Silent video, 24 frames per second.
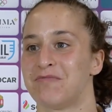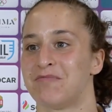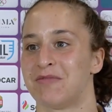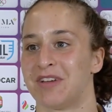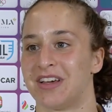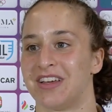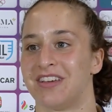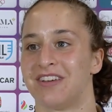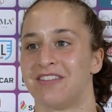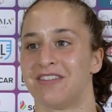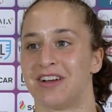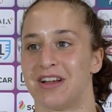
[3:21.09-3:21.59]

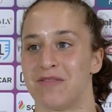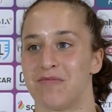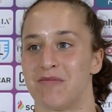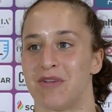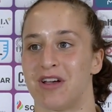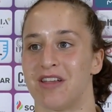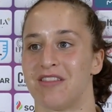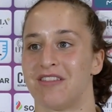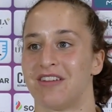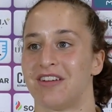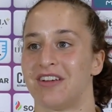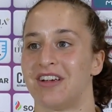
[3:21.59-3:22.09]
My
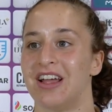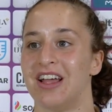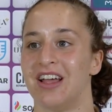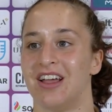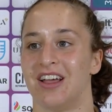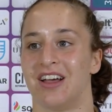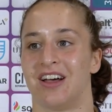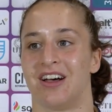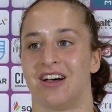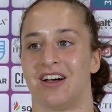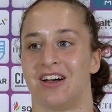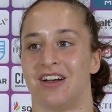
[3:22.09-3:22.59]
grandmother
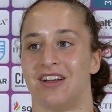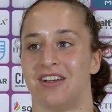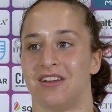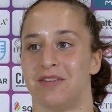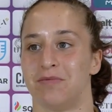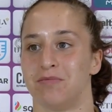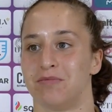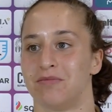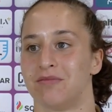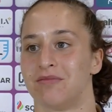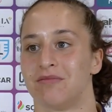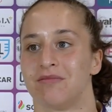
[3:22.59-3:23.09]

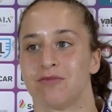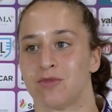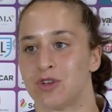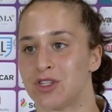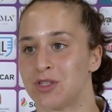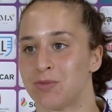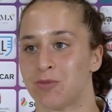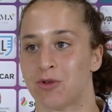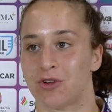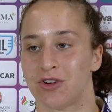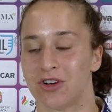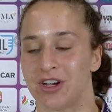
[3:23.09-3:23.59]
um,
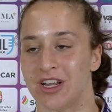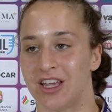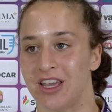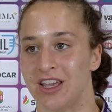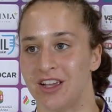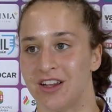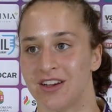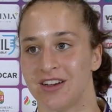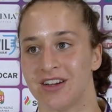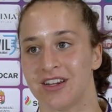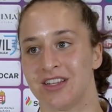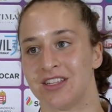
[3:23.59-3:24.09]
was born
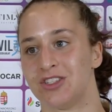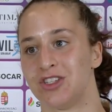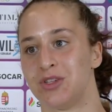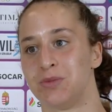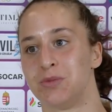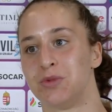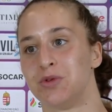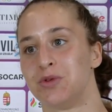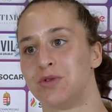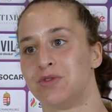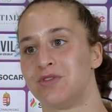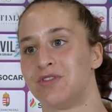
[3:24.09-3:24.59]
here and she
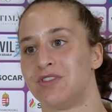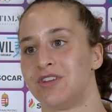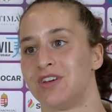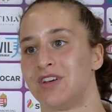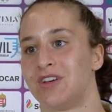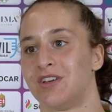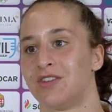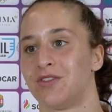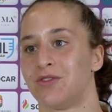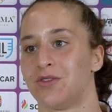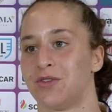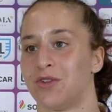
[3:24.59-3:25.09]
moved
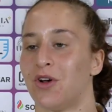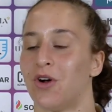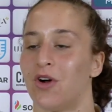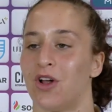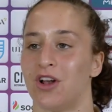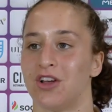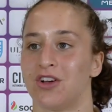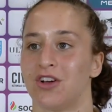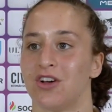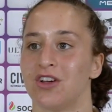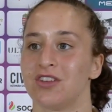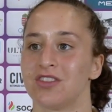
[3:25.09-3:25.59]
uh, through the
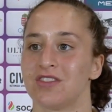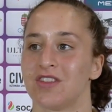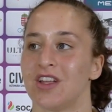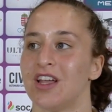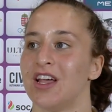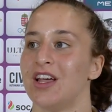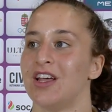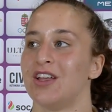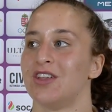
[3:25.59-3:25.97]
Holocaust.